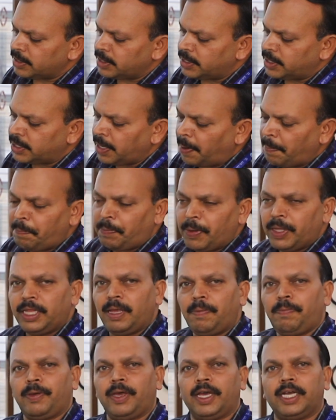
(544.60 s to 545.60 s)
jump in
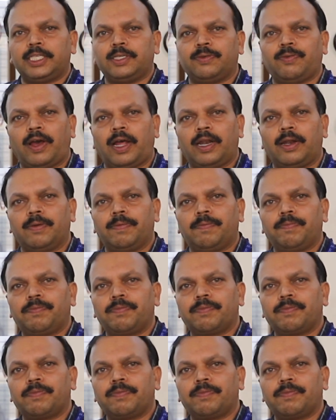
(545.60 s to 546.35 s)
the pH value.